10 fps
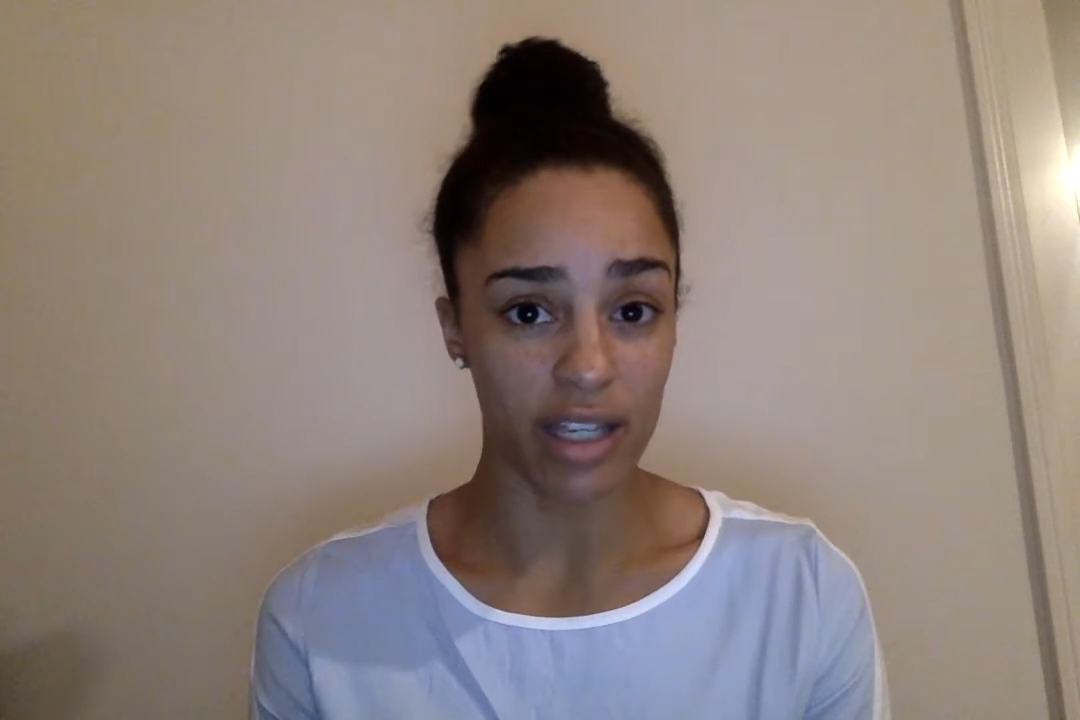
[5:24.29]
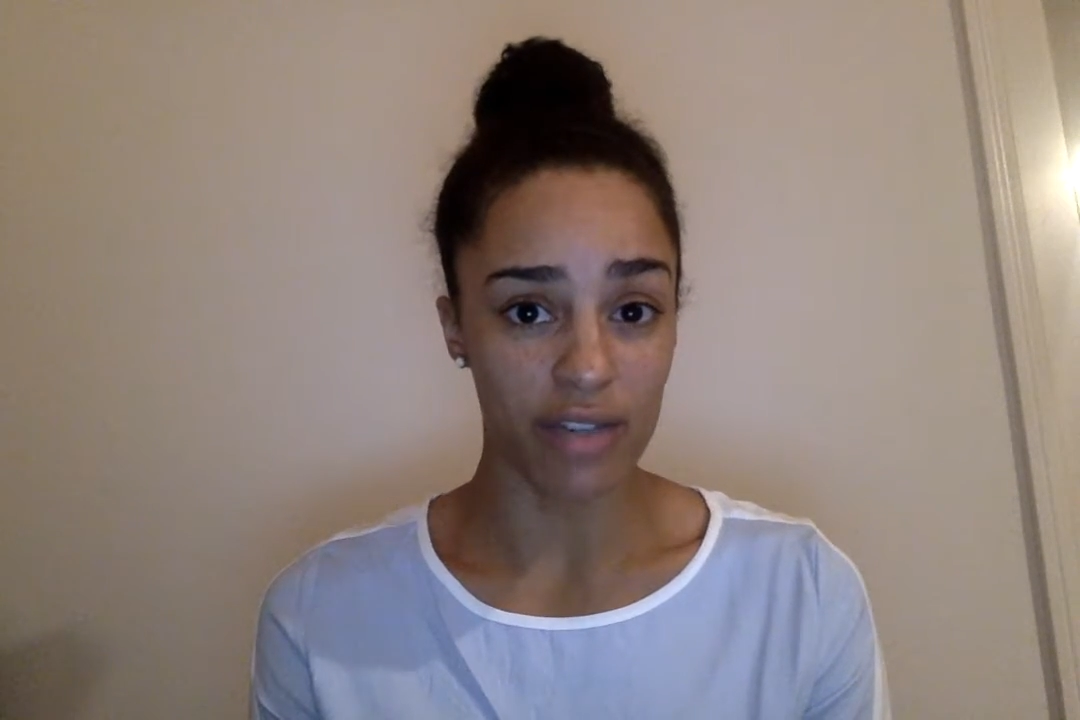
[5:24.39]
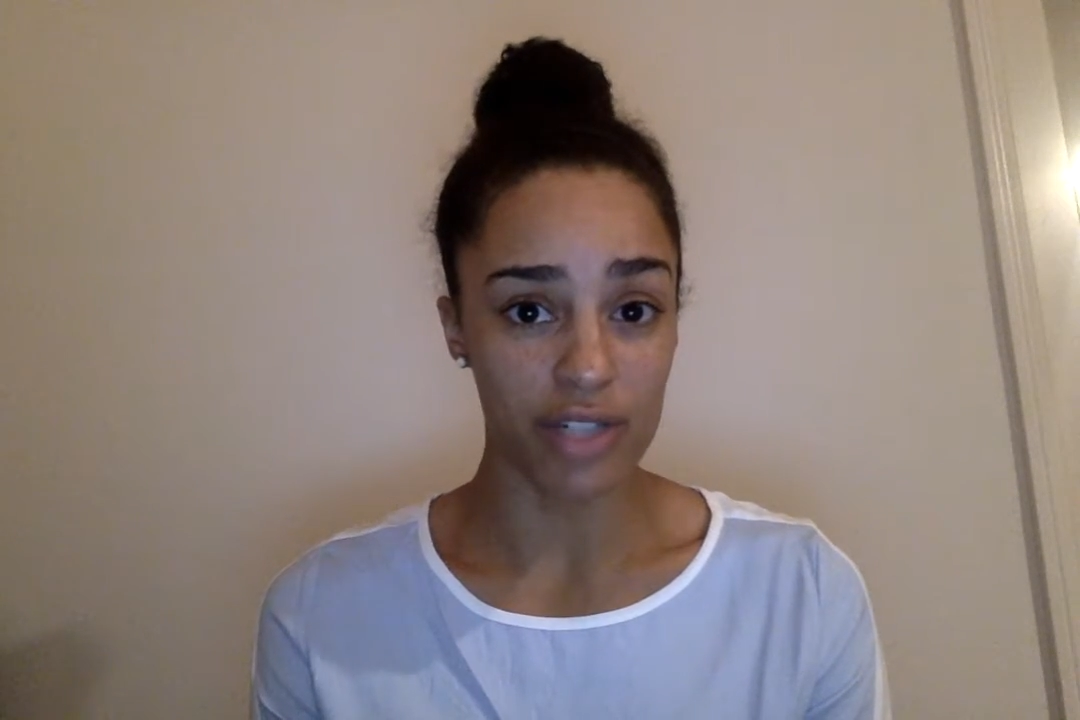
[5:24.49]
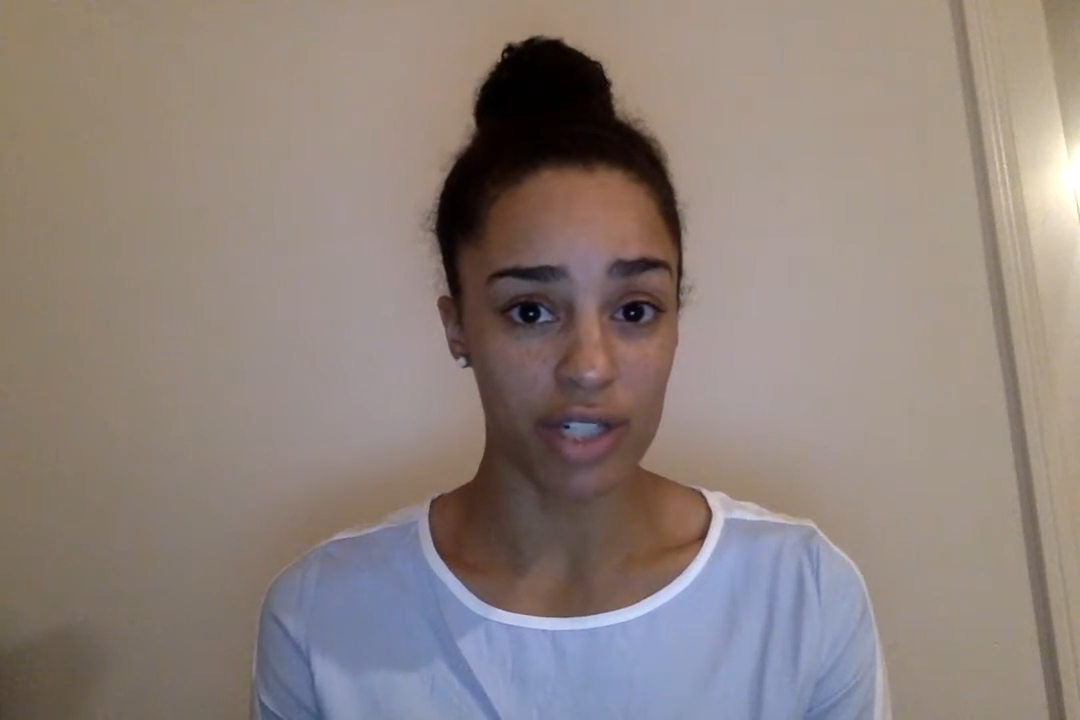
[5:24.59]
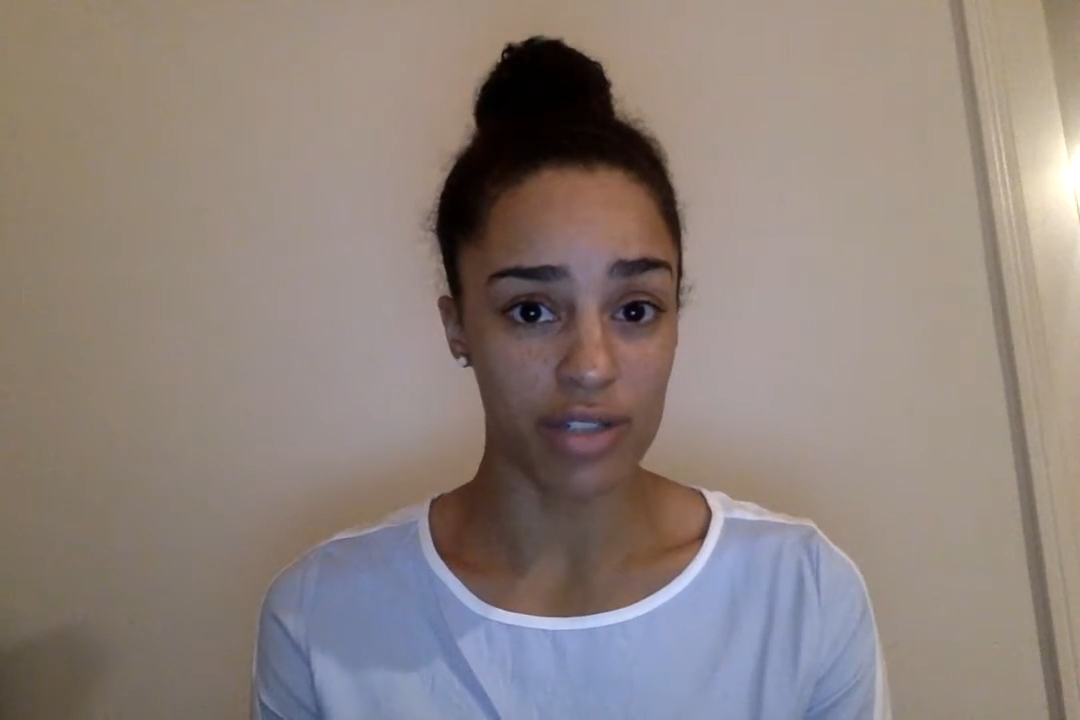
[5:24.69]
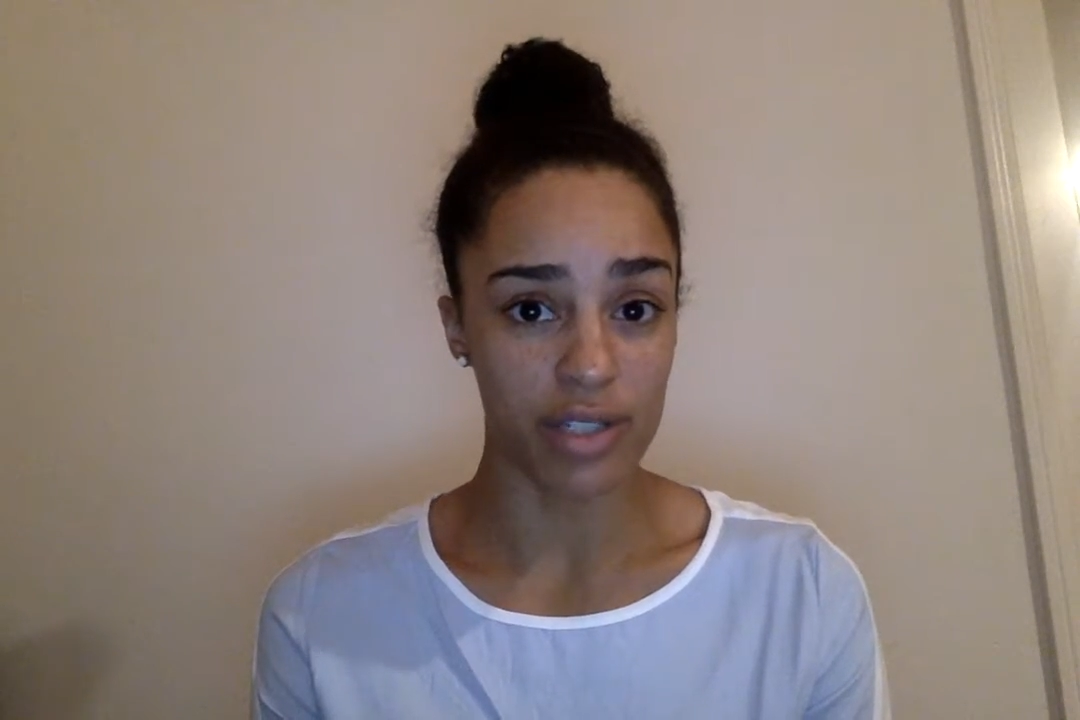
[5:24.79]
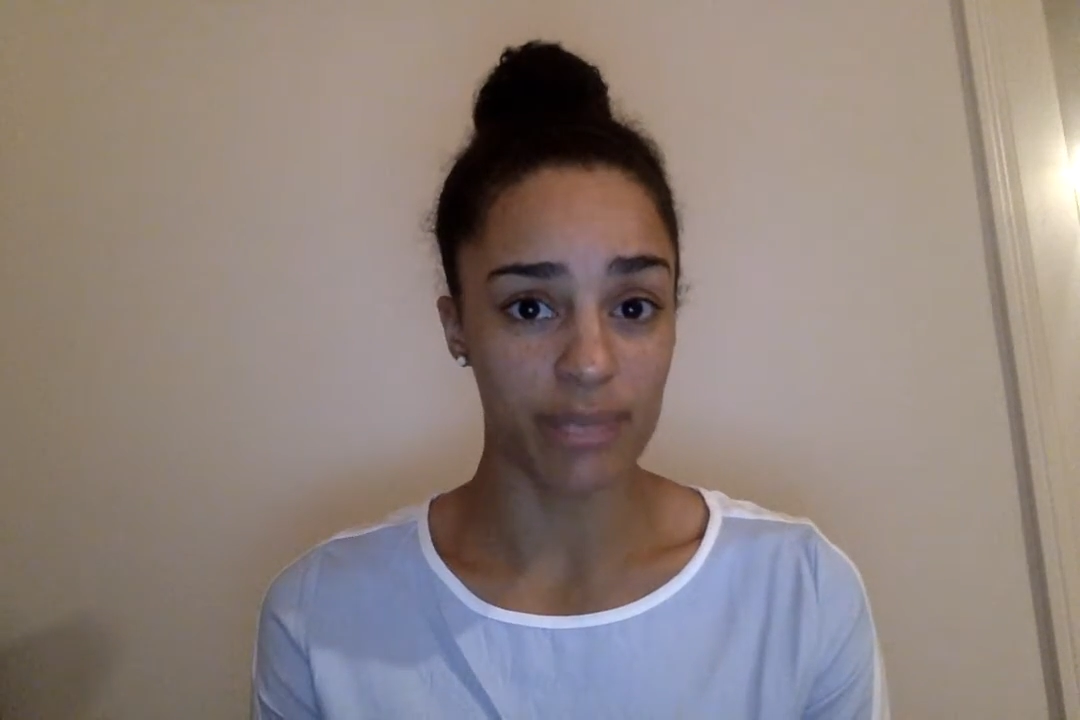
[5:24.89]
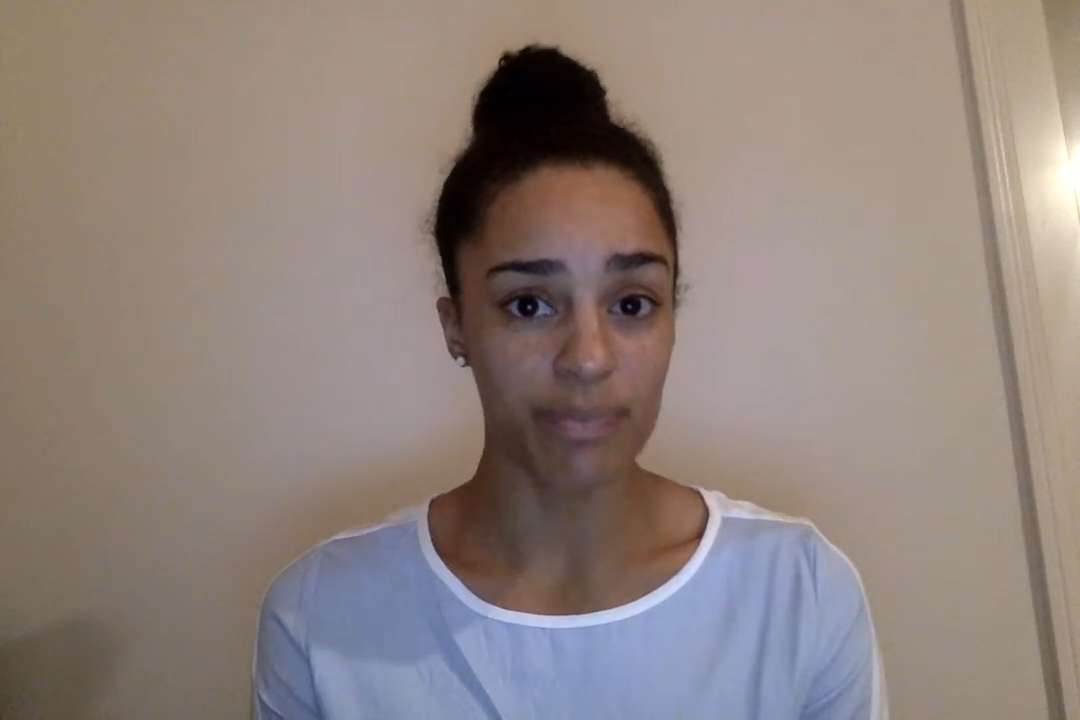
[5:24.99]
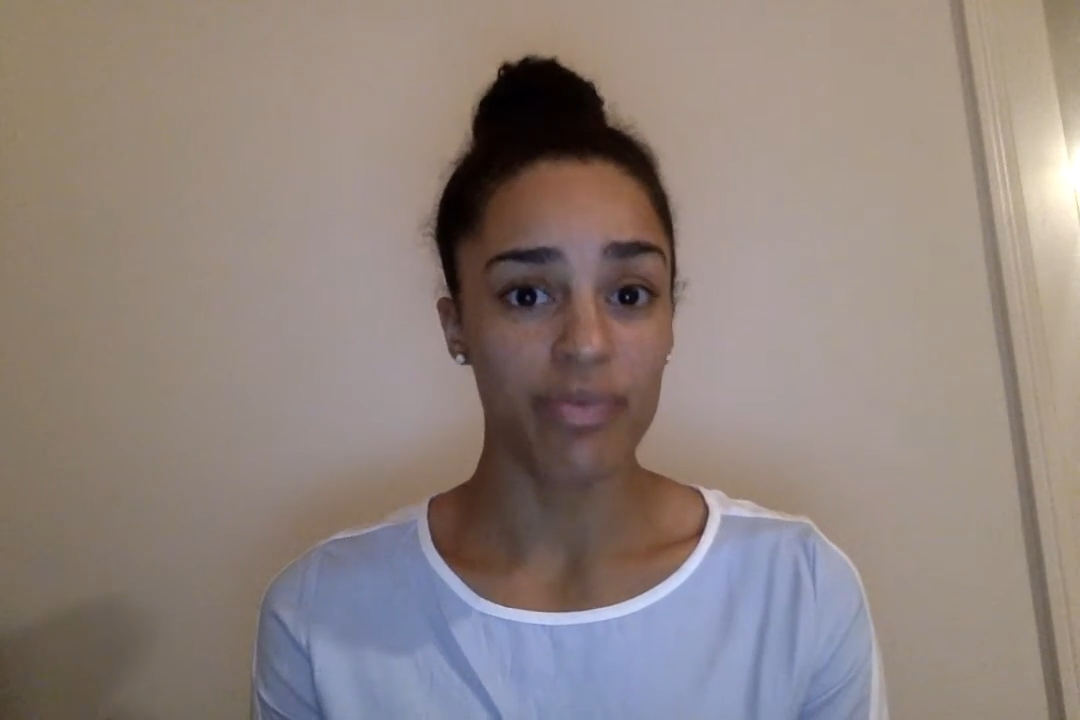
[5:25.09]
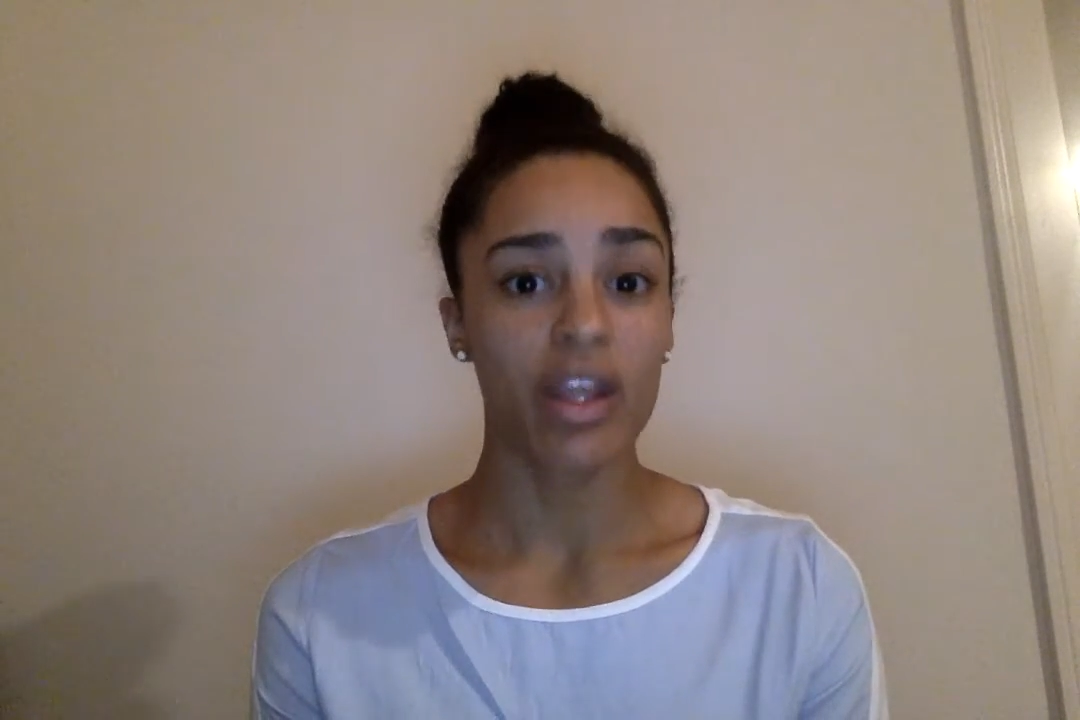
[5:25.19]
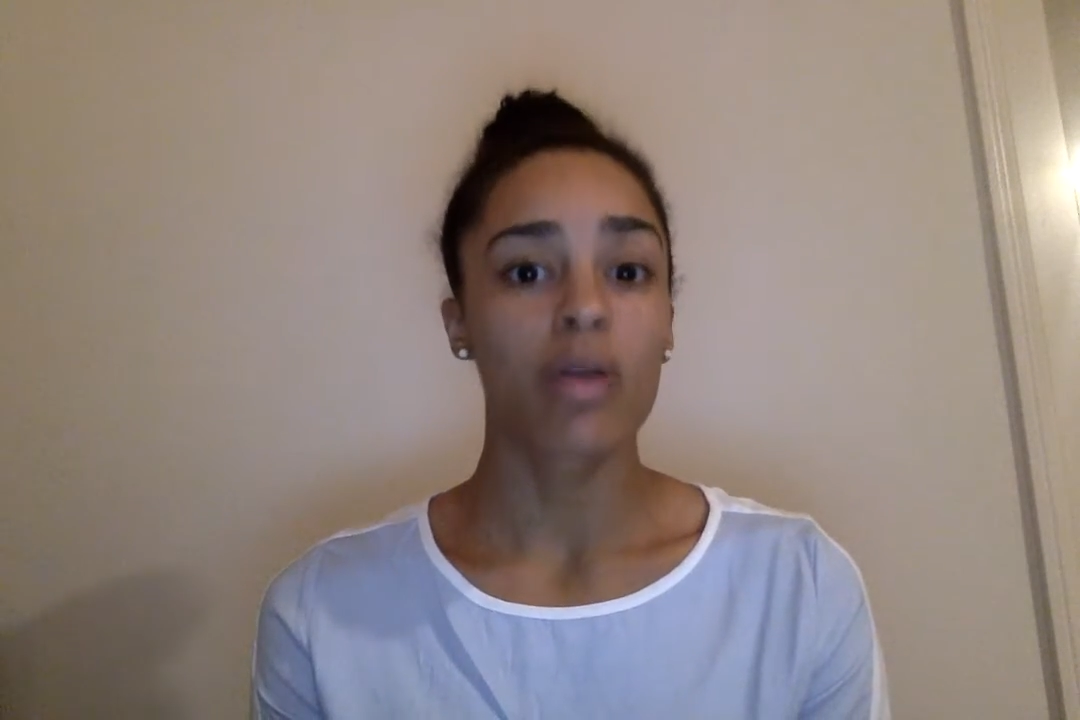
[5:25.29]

you have chosen,